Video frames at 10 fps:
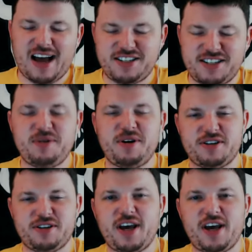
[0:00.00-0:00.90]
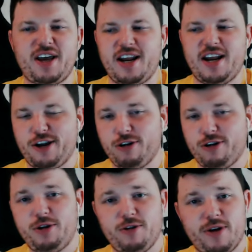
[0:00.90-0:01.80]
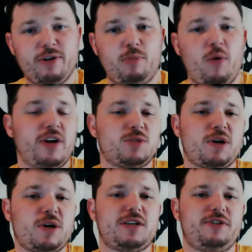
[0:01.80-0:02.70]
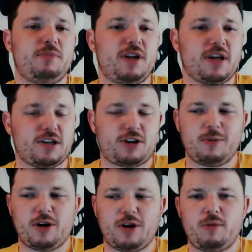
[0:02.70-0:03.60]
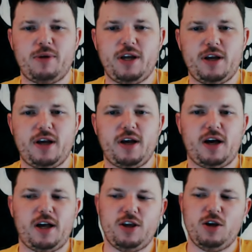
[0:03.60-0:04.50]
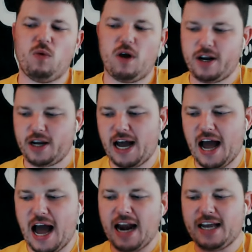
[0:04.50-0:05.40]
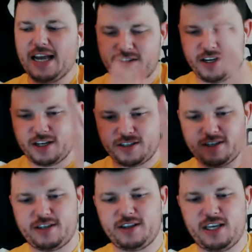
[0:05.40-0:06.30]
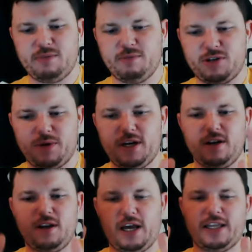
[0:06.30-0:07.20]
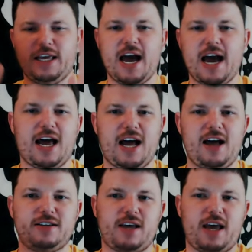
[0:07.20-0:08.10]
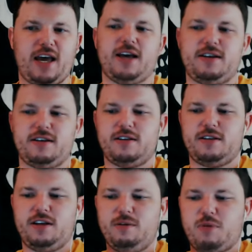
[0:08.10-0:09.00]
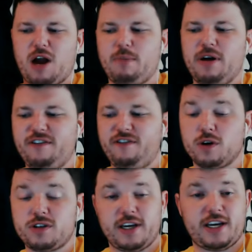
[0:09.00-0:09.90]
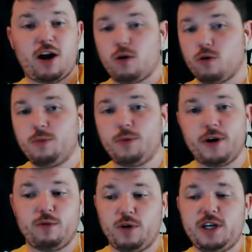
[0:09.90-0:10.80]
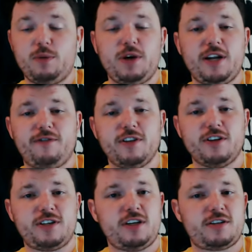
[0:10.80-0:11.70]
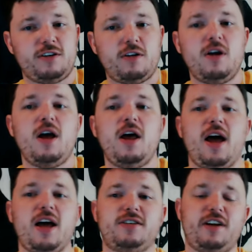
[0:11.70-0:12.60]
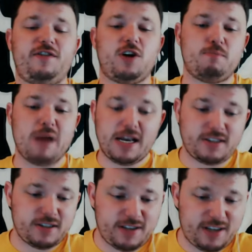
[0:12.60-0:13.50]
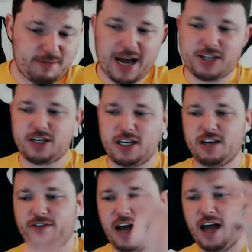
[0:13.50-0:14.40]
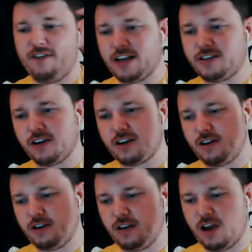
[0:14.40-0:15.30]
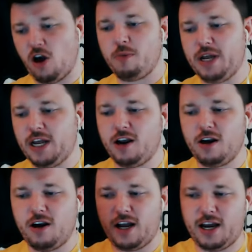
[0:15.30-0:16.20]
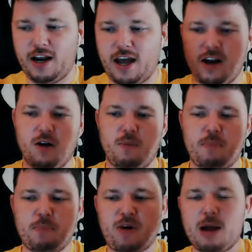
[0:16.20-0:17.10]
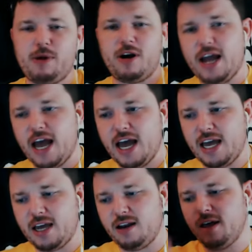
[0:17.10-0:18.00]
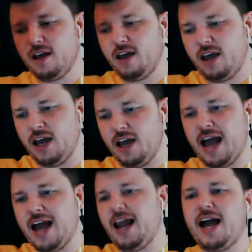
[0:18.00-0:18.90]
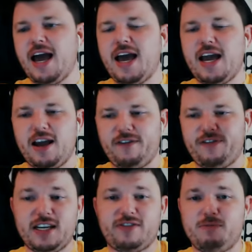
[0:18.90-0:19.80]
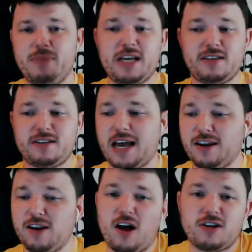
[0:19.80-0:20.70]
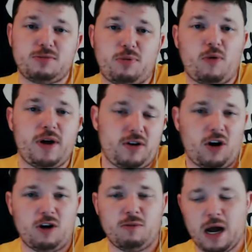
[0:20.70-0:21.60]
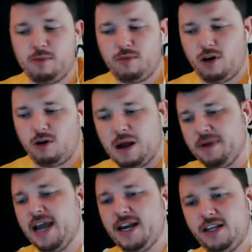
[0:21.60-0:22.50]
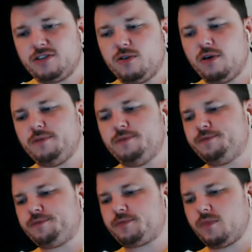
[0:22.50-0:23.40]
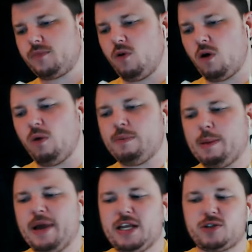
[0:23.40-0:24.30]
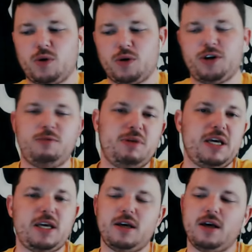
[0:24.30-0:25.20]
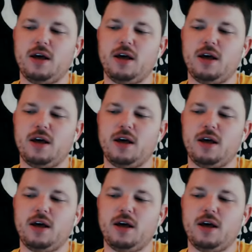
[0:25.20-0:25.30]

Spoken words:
I see what you're saying, and I agree with you on every point. Especially if you're building a tournament army. I like to see a consistent theme between like the allies and the primary force. Like in our rubric, what we did for the seasonal is that if your bases didn't match, like if I took army here and primary A and ally A, if they had different bases, I lost a point on my painting score, or what my painting score could be.